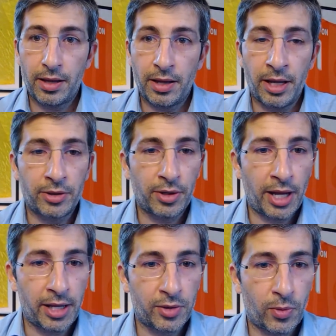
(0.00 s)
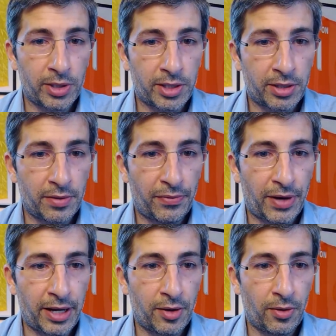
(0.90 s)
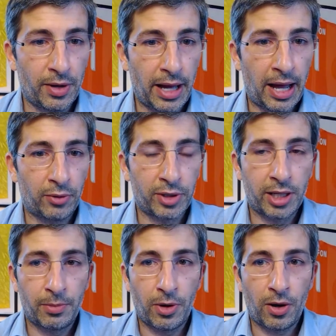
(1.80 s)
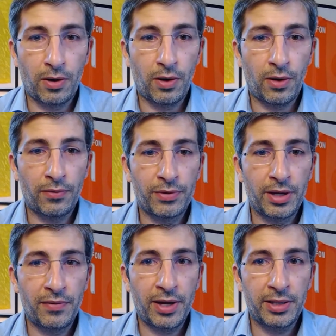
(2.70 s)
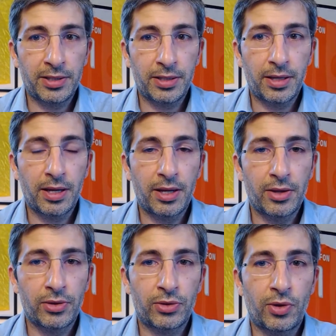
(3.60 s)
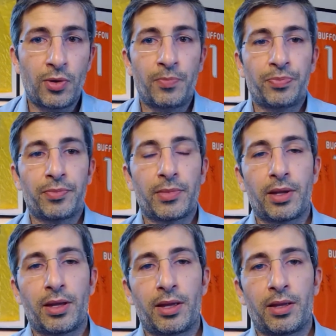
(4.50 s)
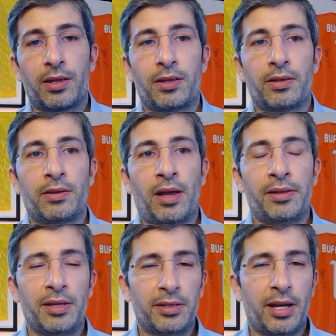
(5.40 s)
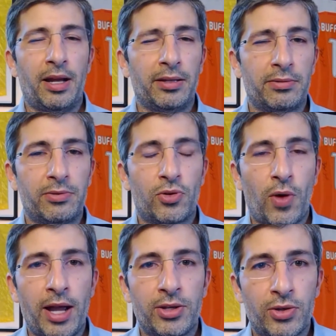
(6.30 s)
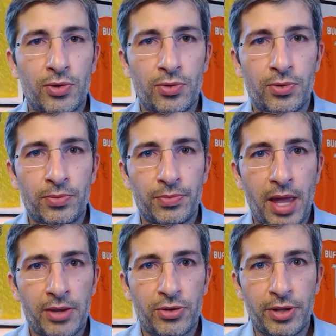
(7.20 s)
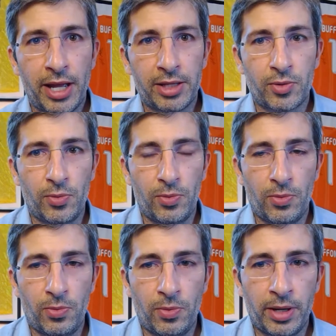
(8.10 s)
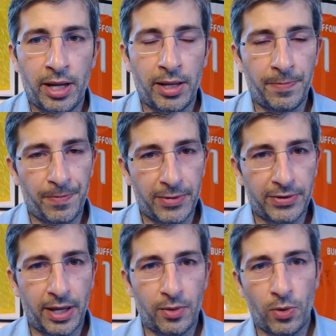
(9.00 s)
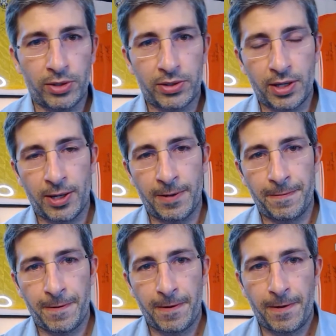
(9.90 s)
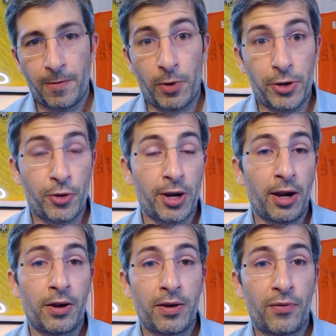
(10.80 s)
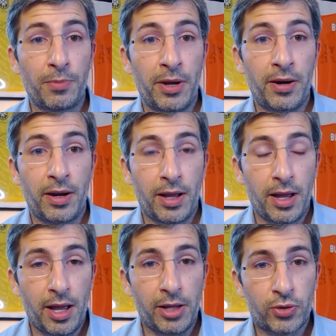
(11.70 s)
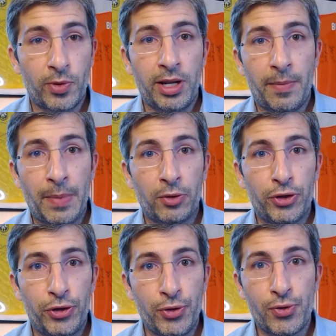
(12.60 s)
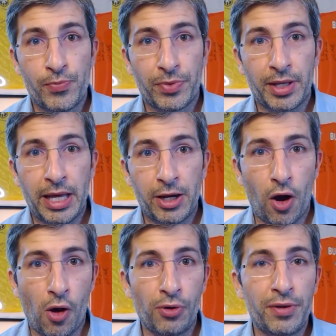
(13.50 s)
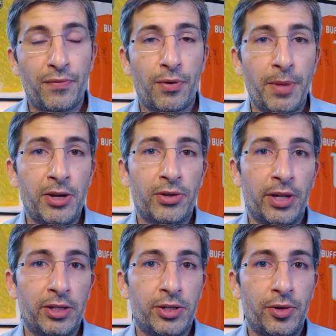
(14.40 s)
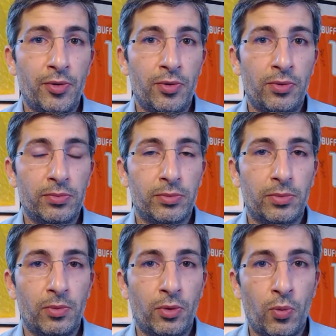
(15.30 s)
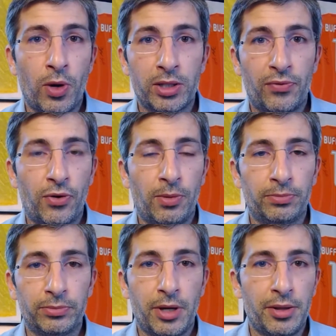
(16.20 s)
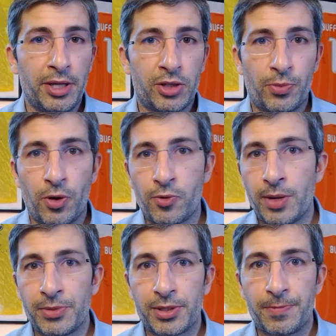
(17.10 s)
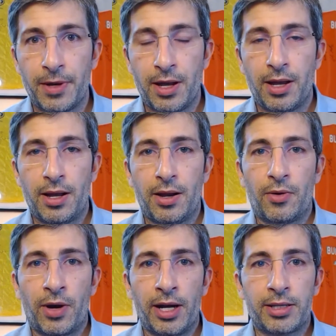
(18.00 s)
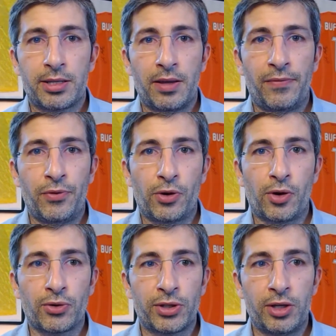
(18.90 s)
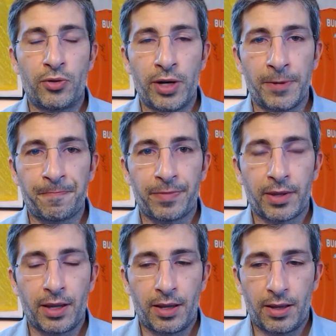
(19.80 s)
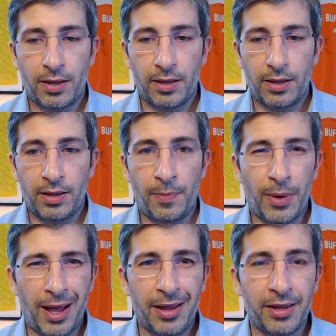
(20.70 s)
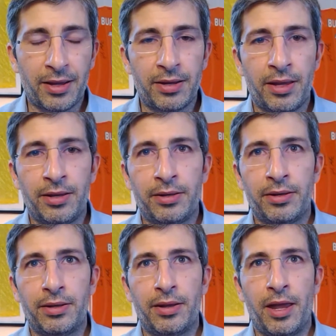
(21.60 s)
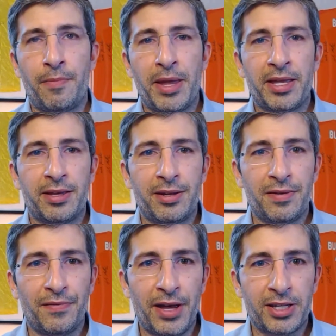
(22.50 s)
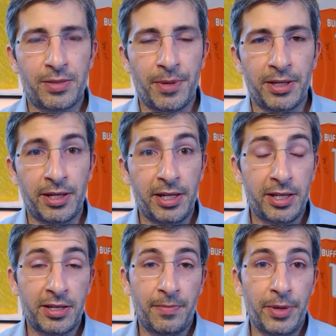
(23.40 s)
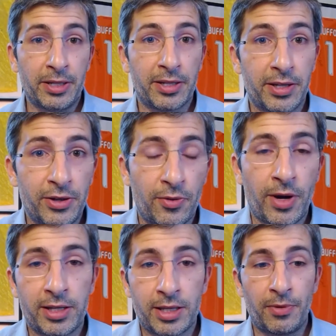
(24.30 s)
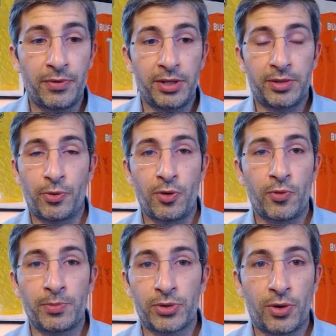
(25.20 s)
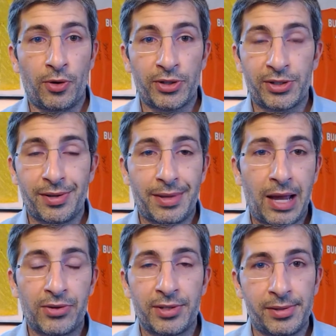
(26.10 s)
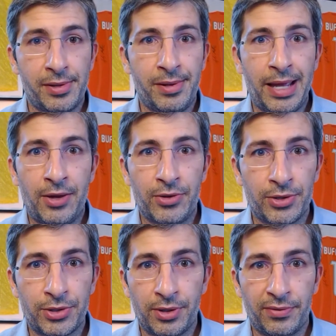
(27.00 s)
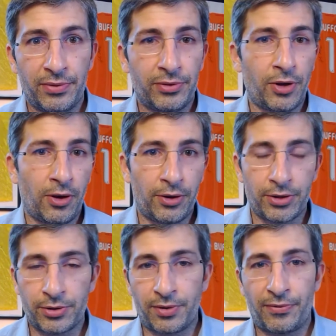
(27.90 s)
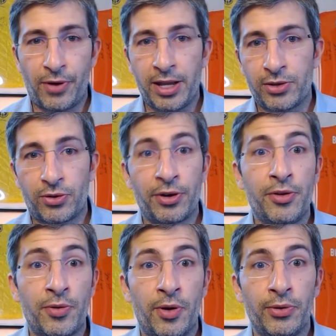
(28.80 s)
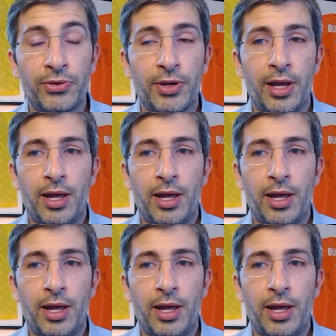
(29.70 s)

Anthony asked what's the final outcome of the event. So I think that I tried to answer that when I said what you're going to learn from there. It's really about you getting all the information that you would want from these programs, right? If you're considering applying and making an investment, and this is a big decision, right? Some of these programs cost thousands and thousands of dollars or francs or euros.